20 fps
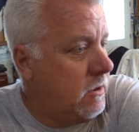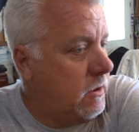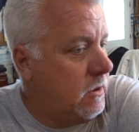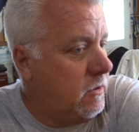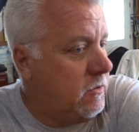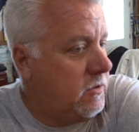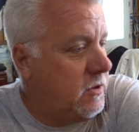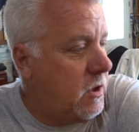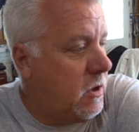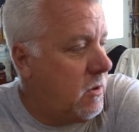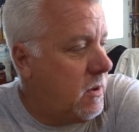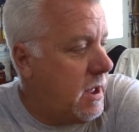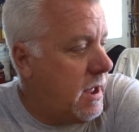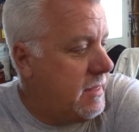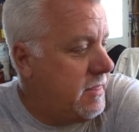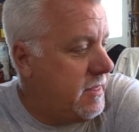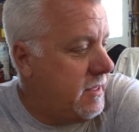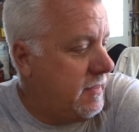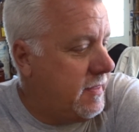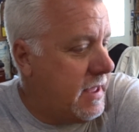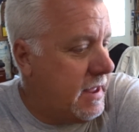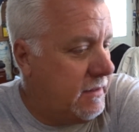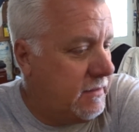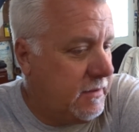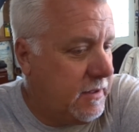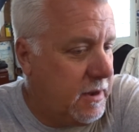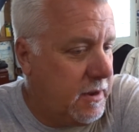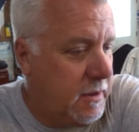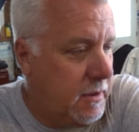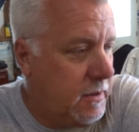So I think that's
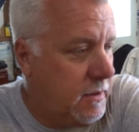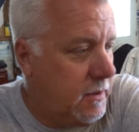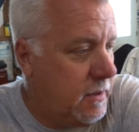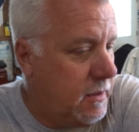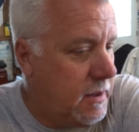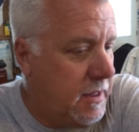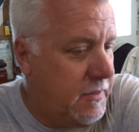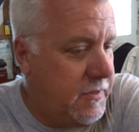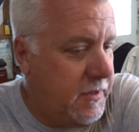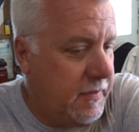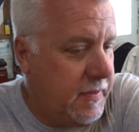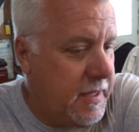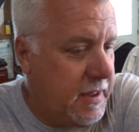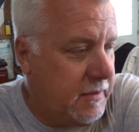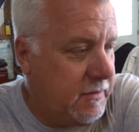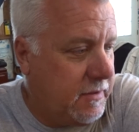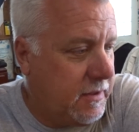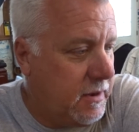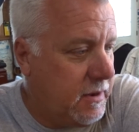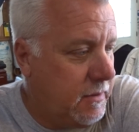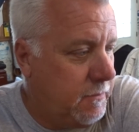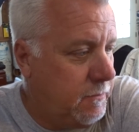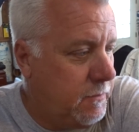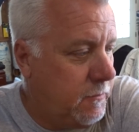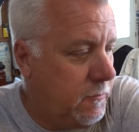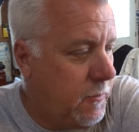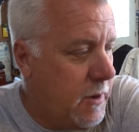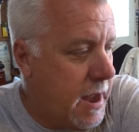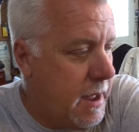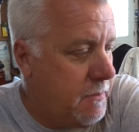gonna
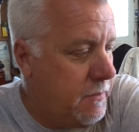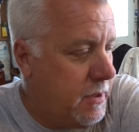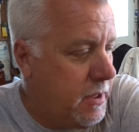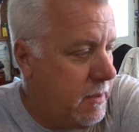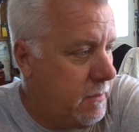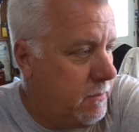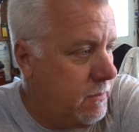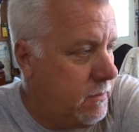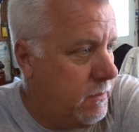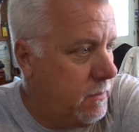wrap up